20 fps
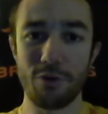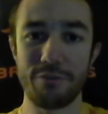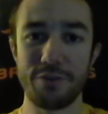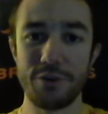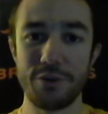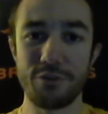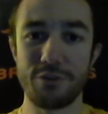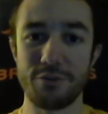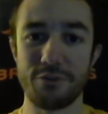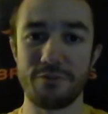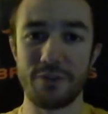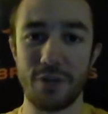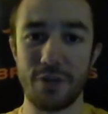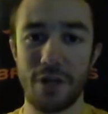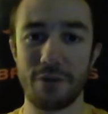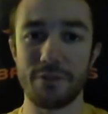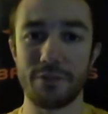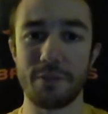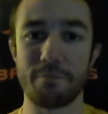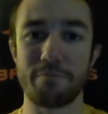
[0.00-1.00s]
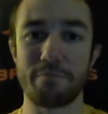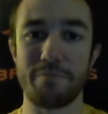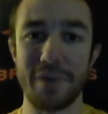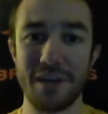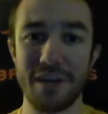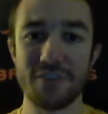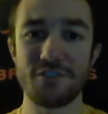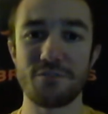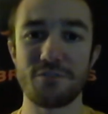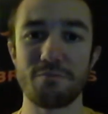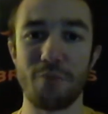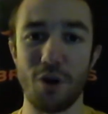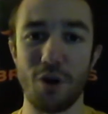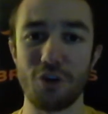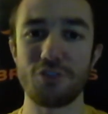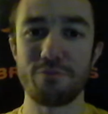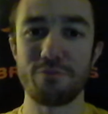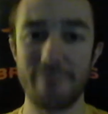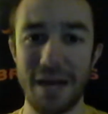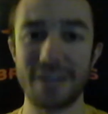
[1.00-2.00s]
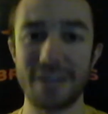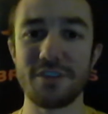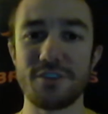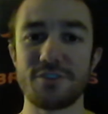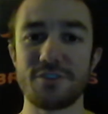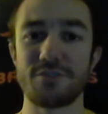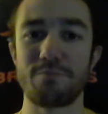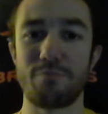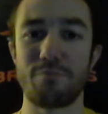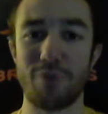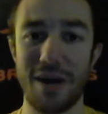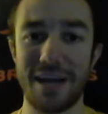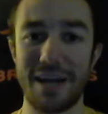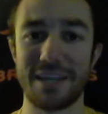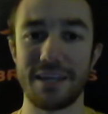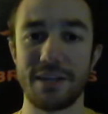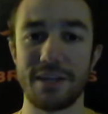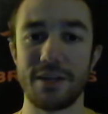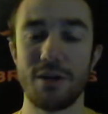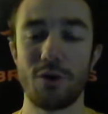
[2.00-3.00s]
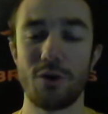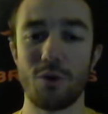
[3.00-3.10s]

for you to fill out the best March Madness bracket